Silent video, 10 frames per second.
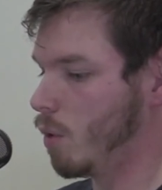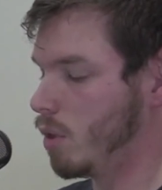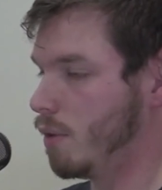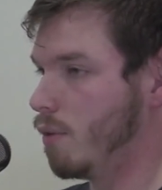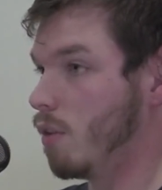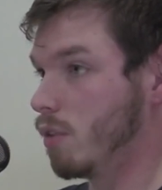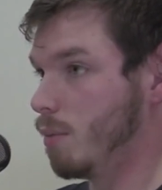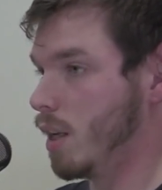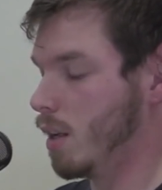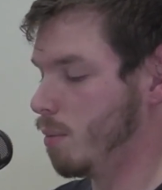what's involved
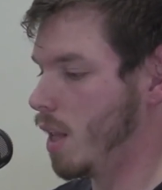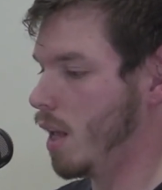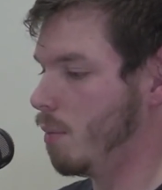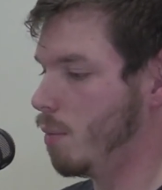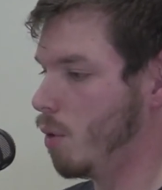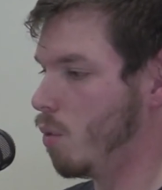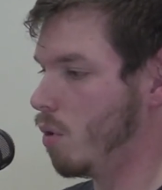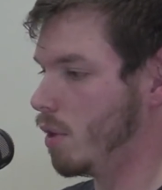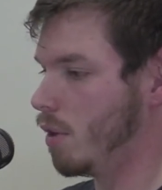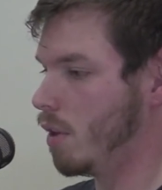in being a player, but
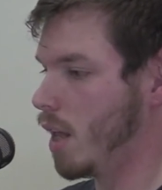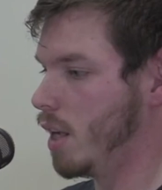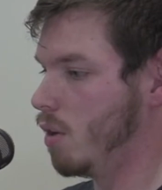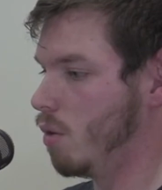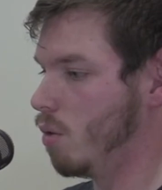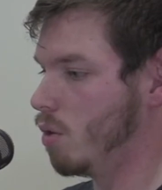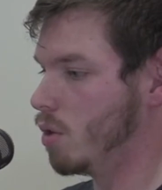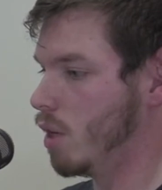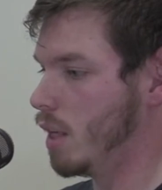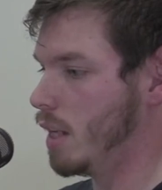what they can
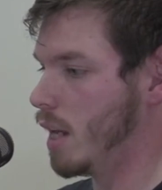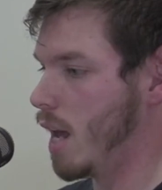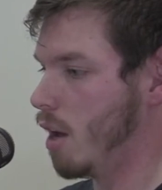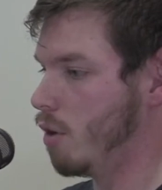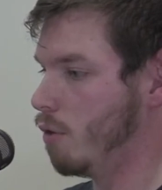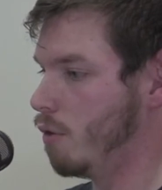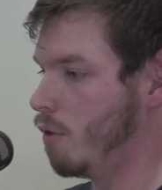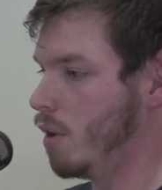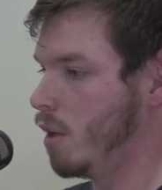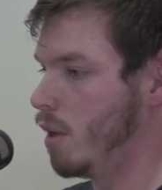also get out of
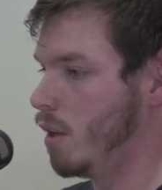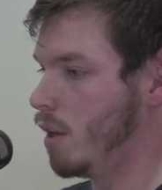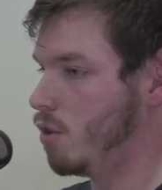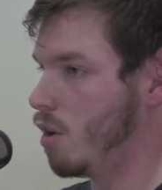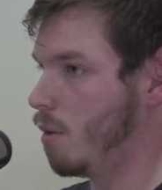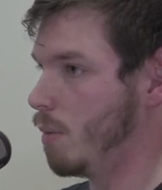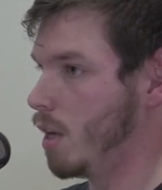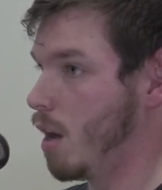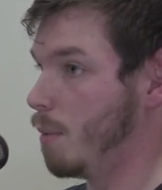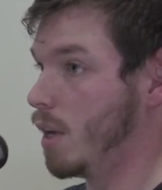their child
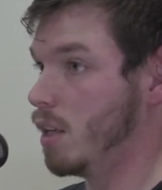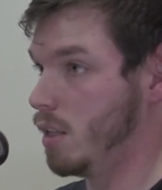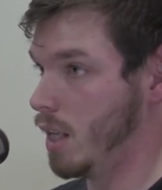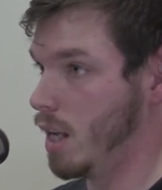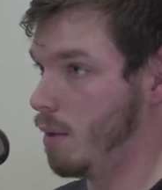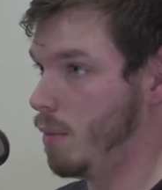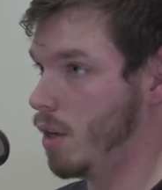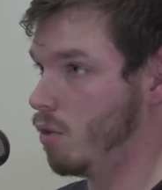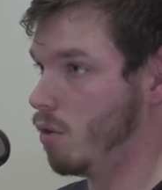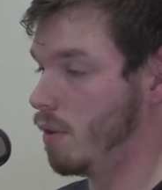becoming a DM
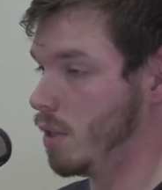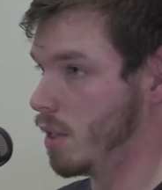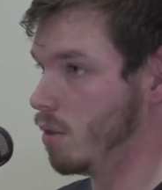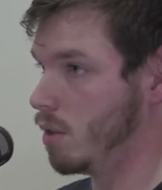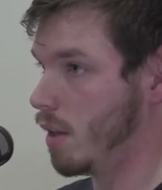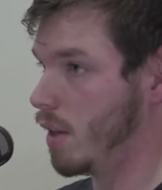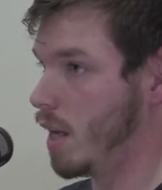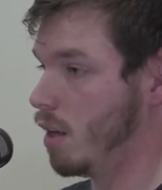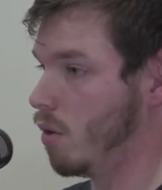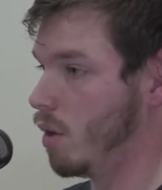and all the skills that
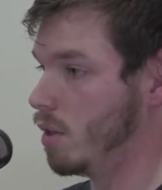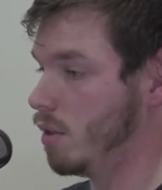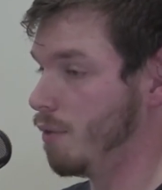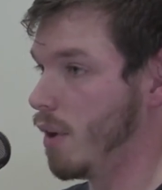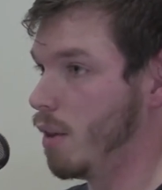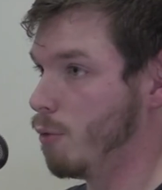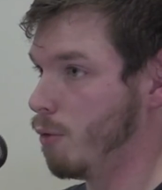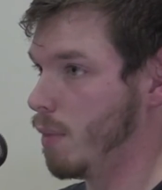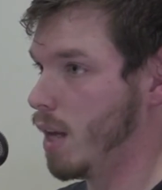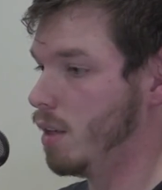they are going to develop
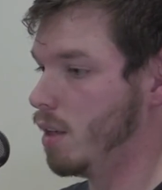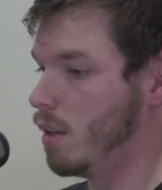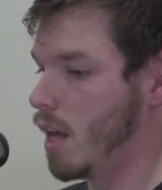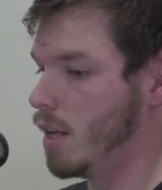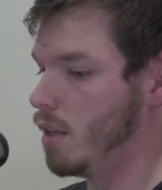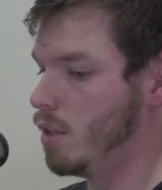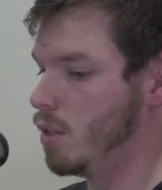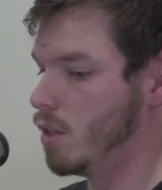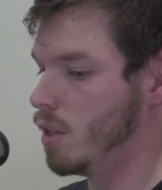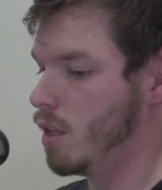from that, that
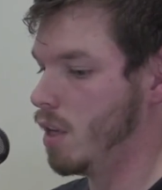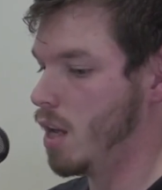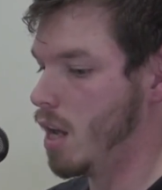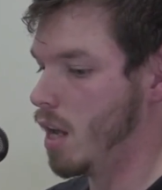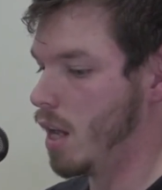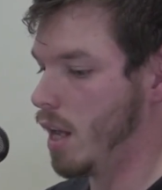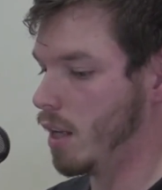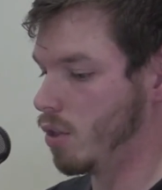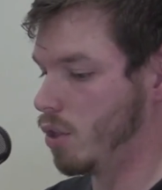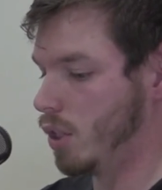is
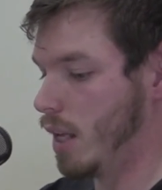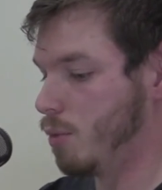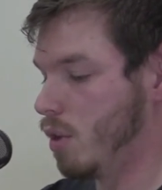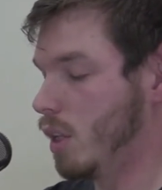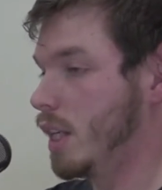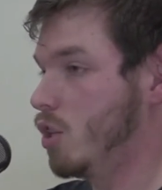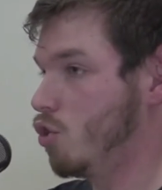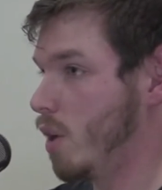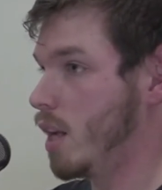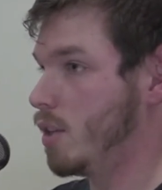exceptionally
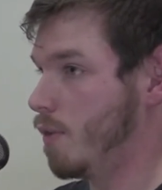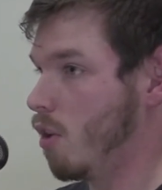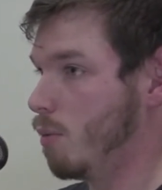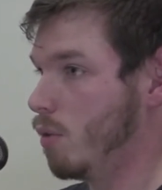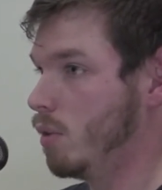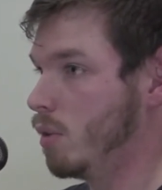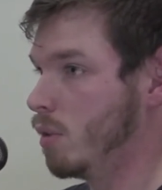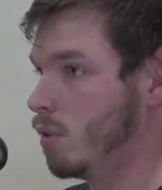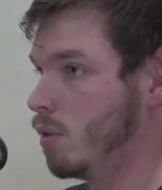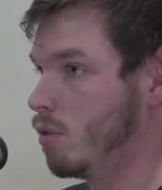transferable
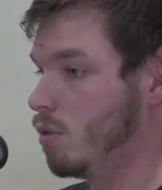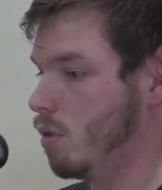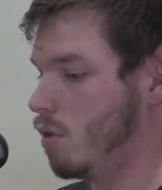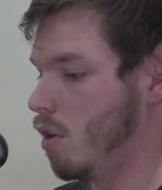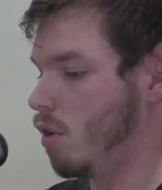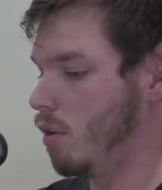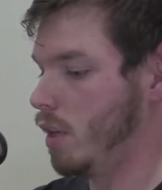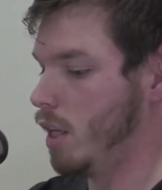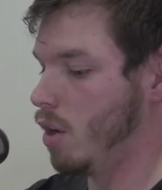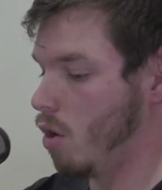to not
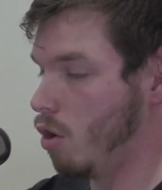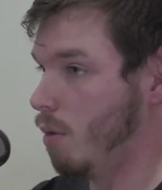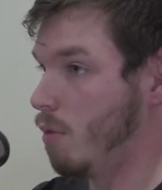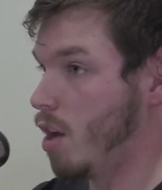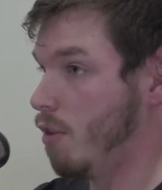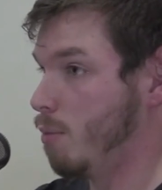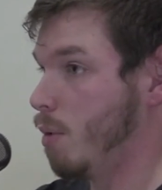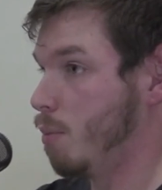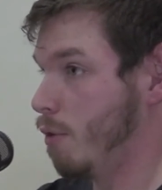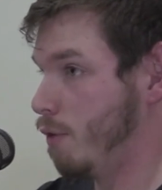only home life
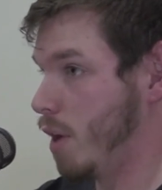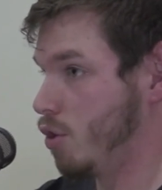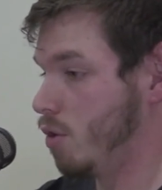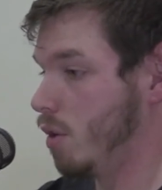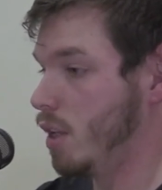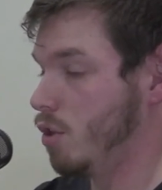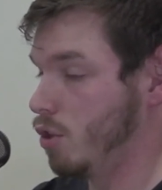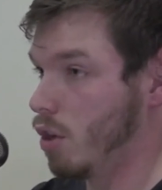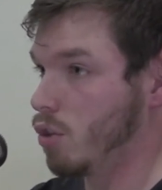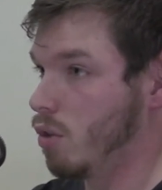but professional and
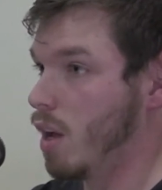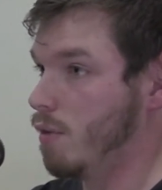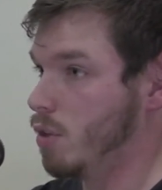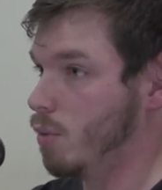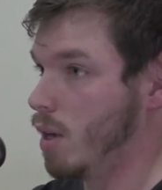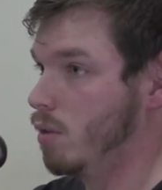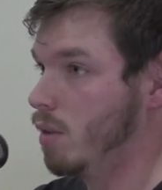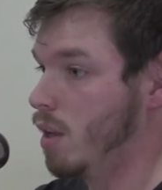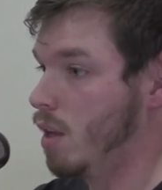social life as well.